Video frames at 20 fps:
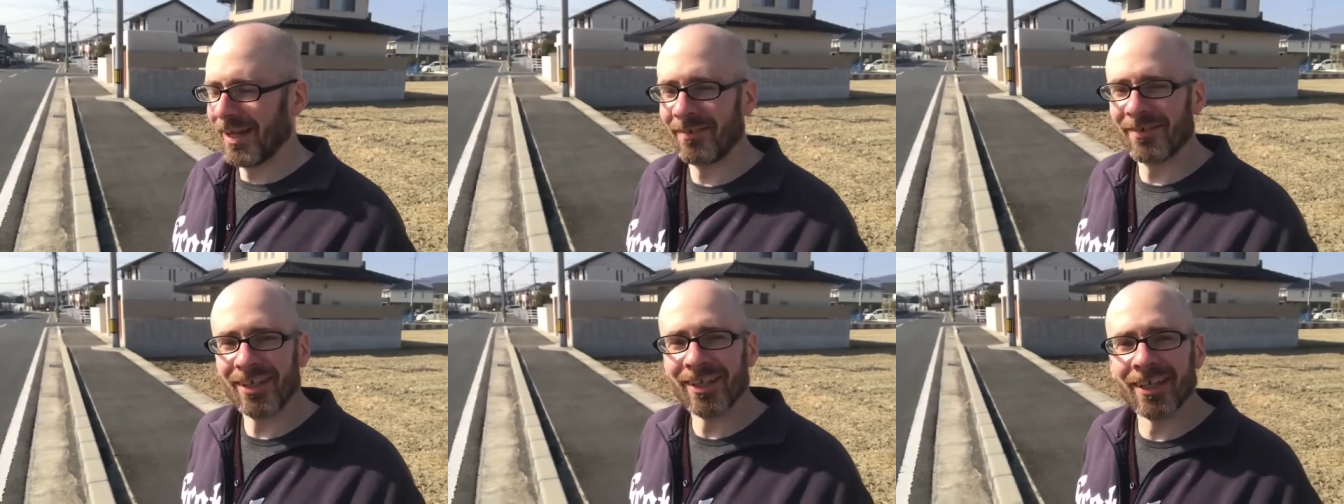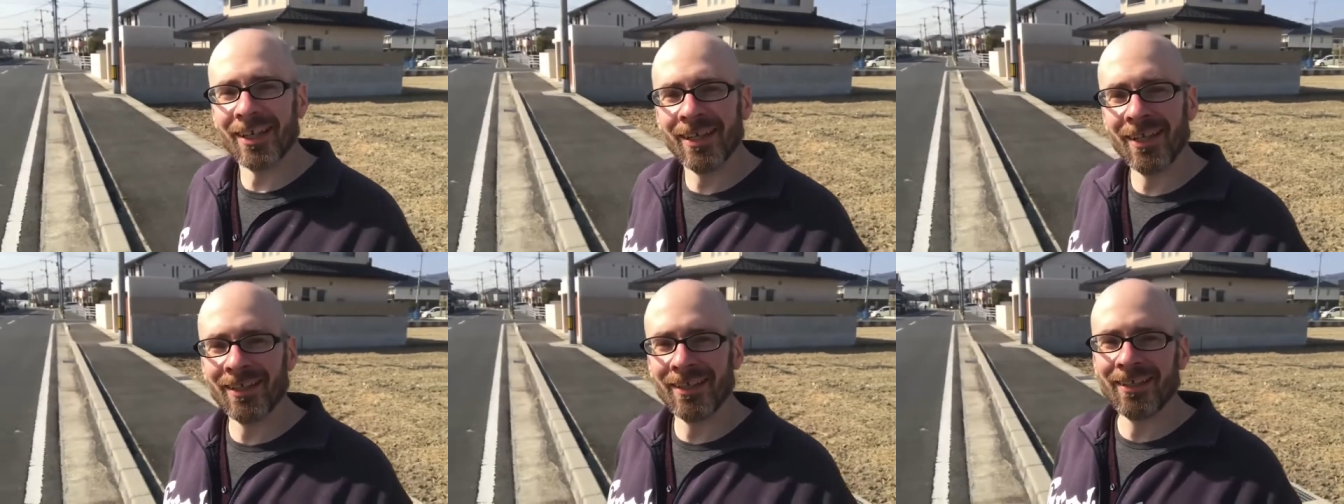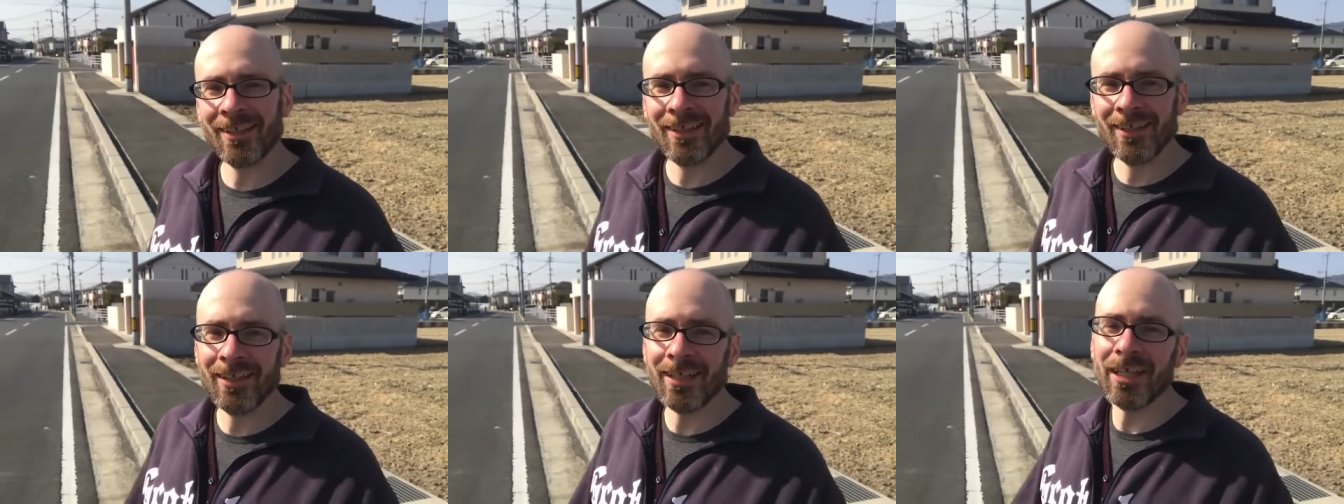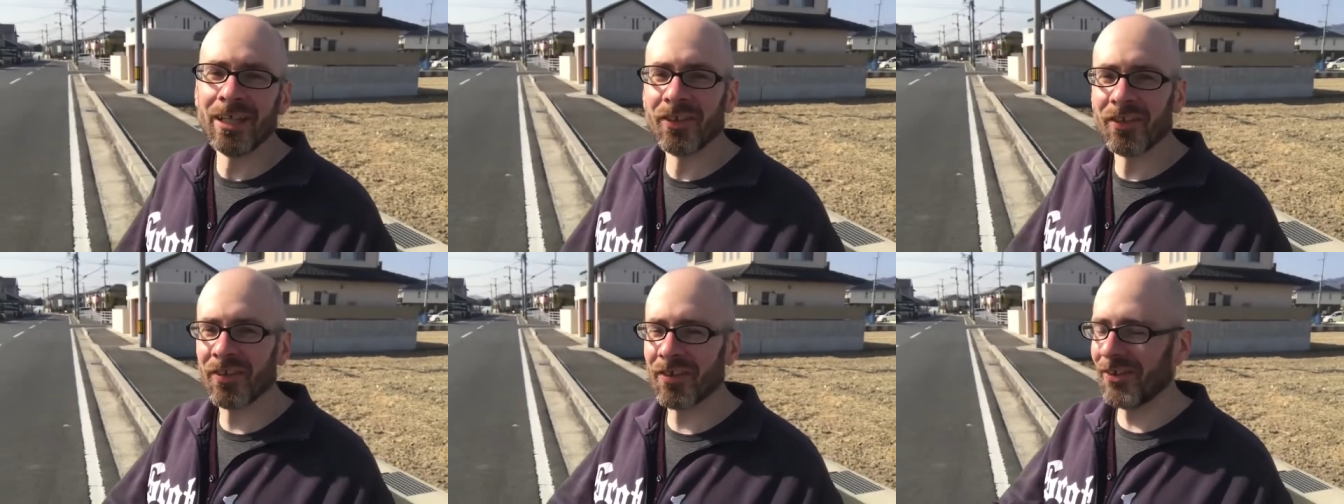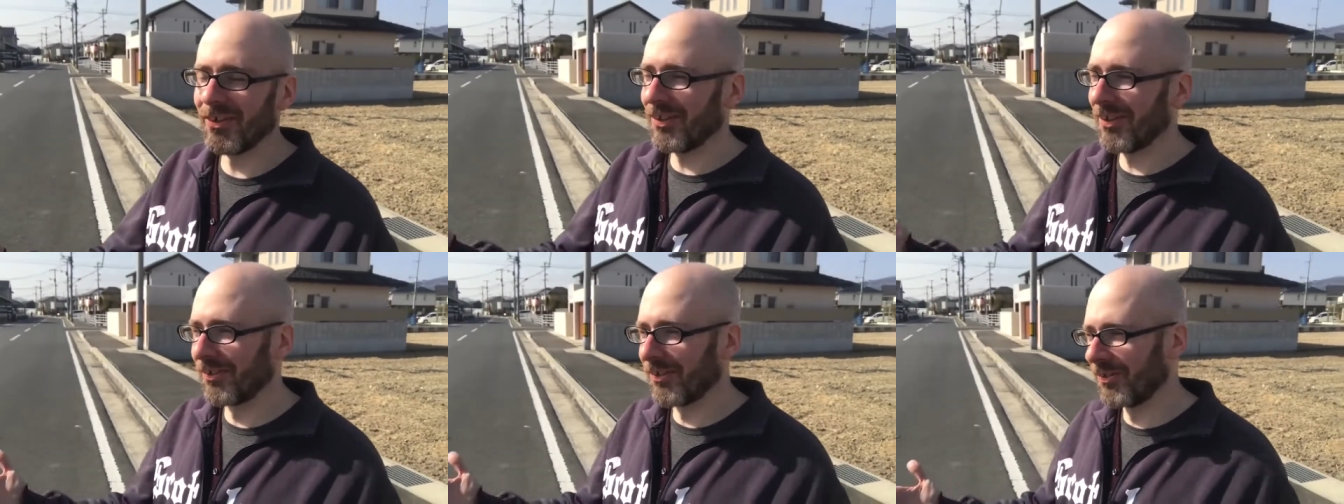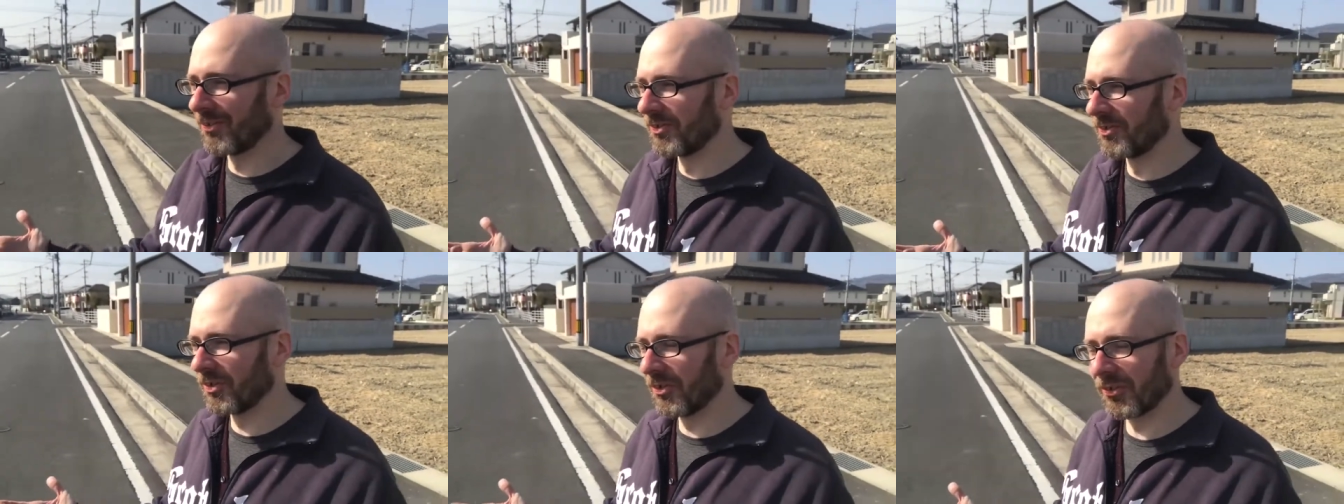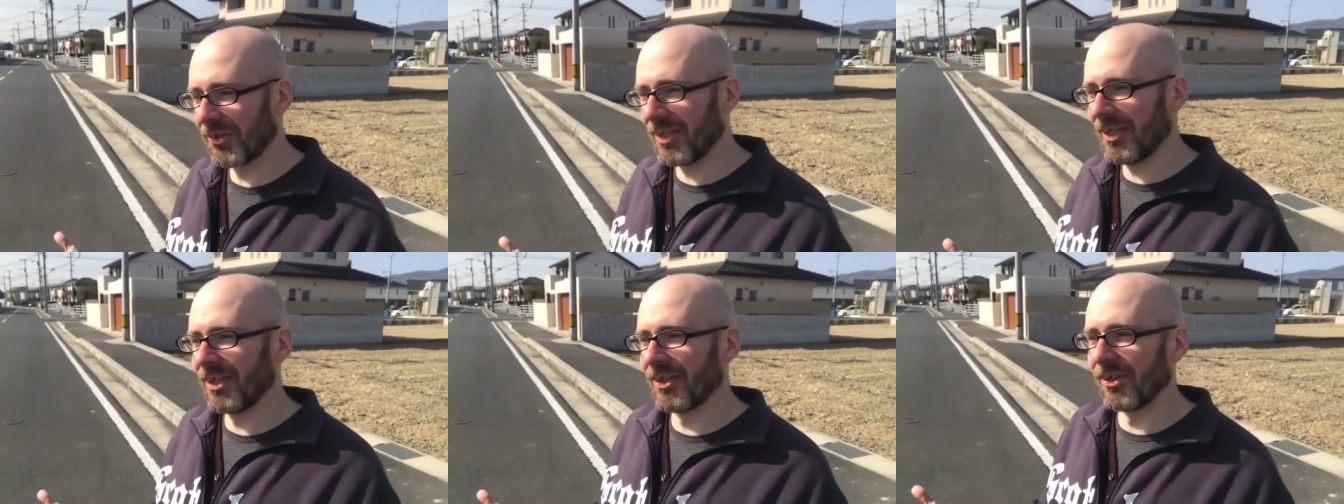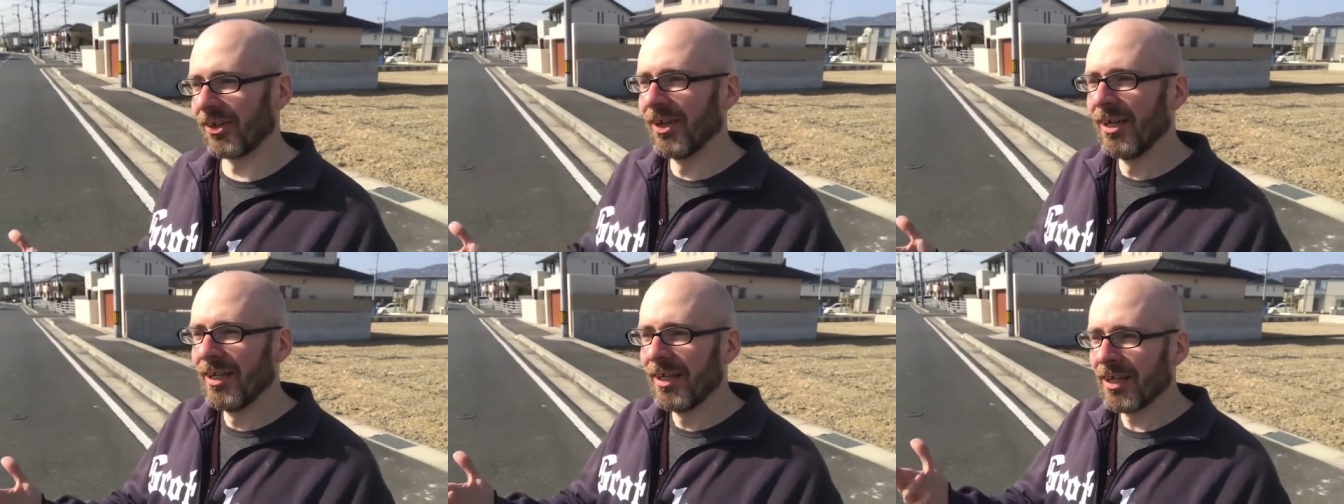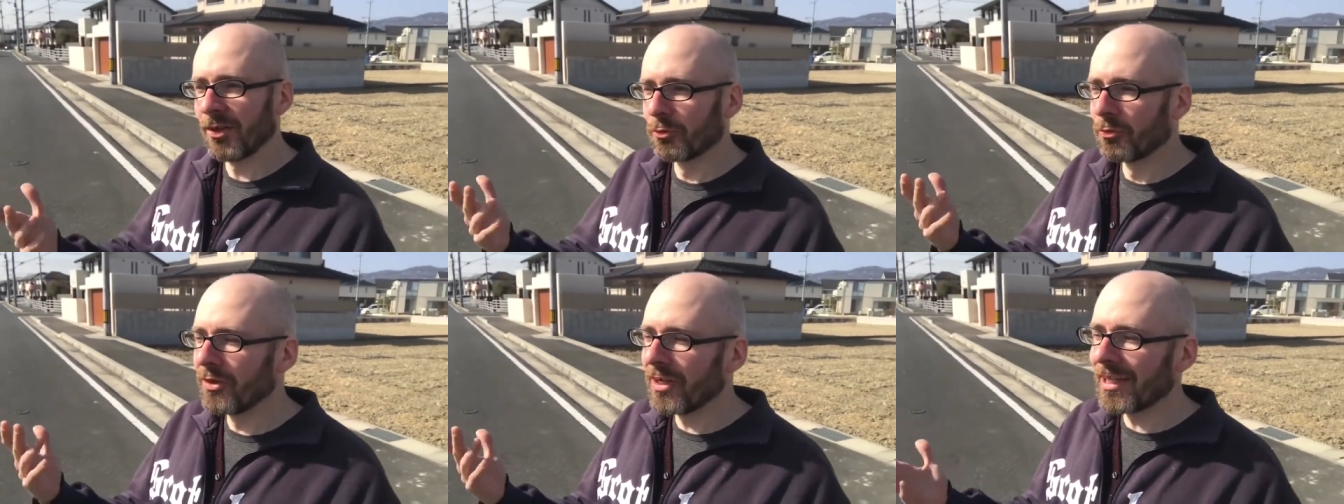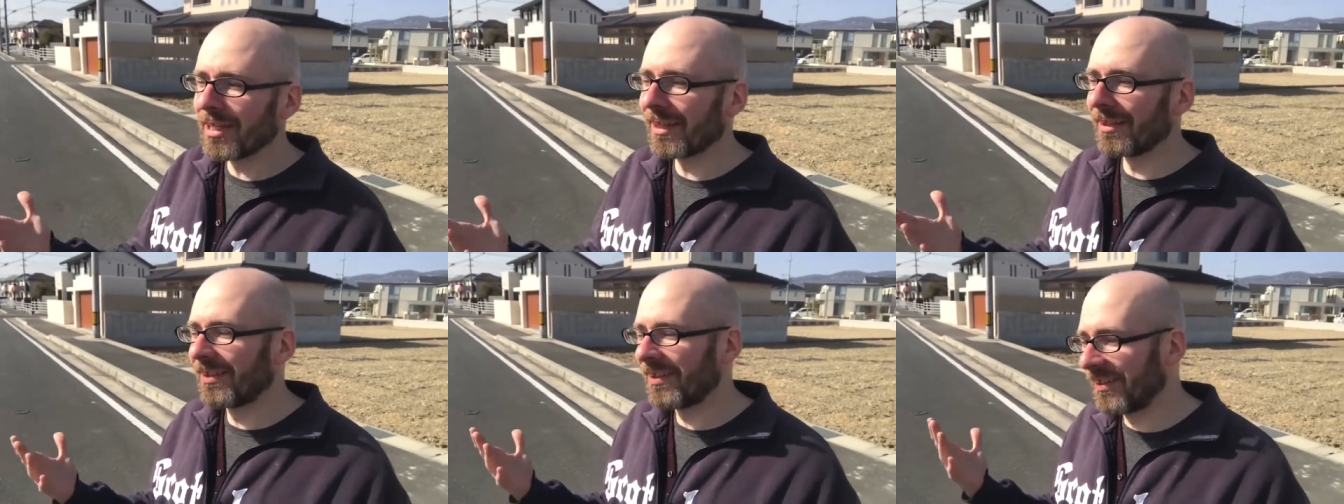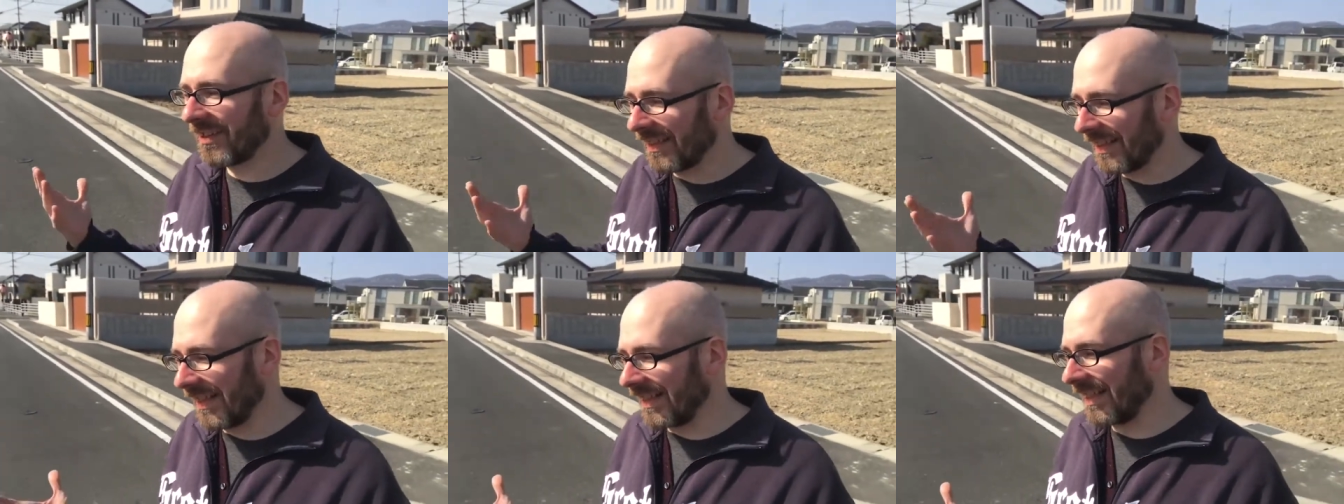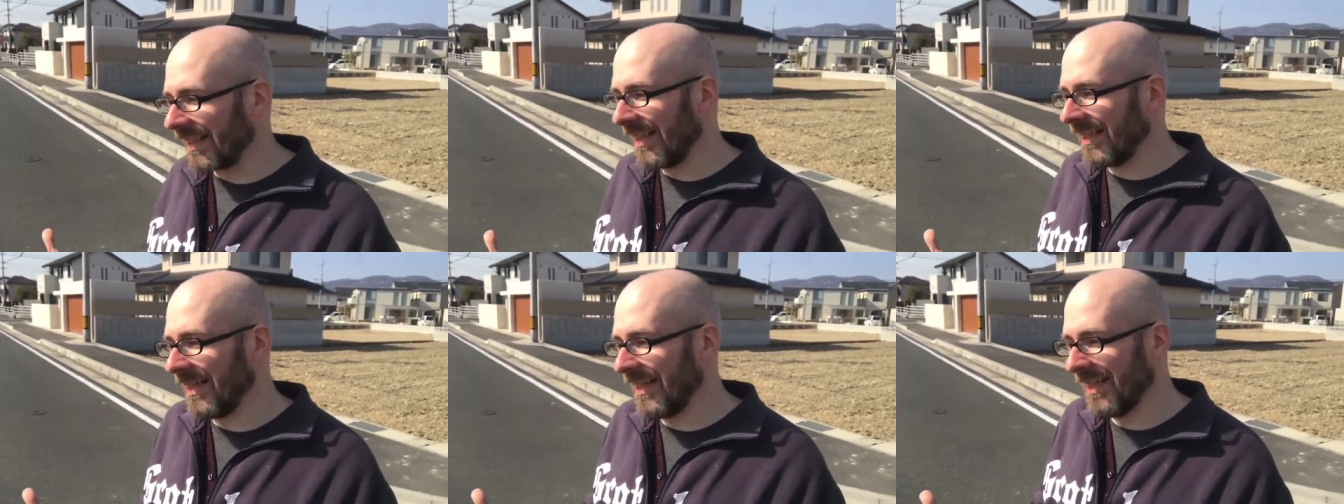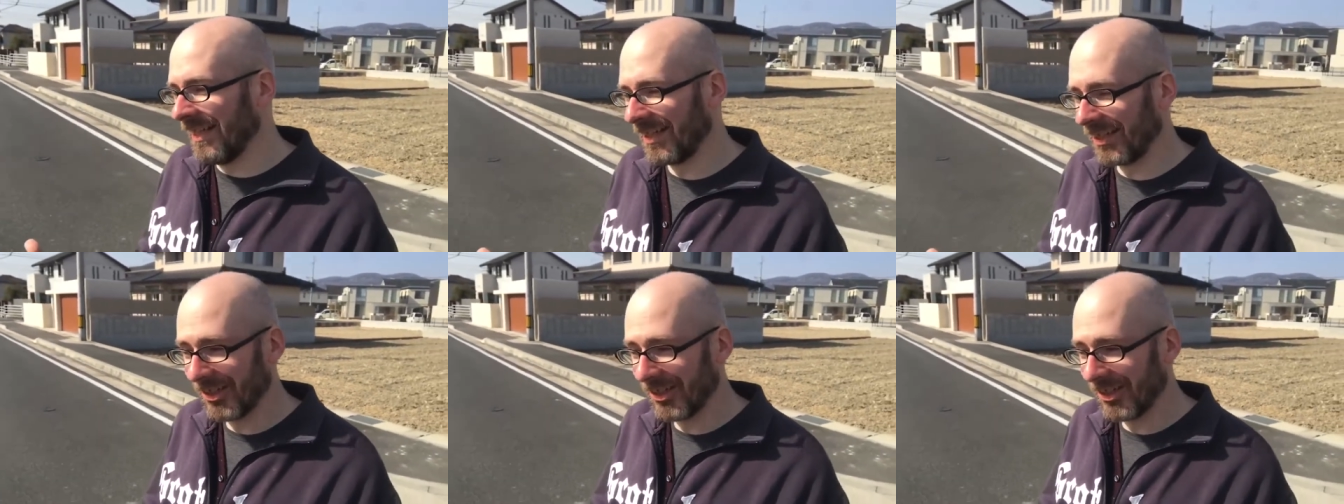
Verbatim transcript: I mean, insert your own joke here. We could see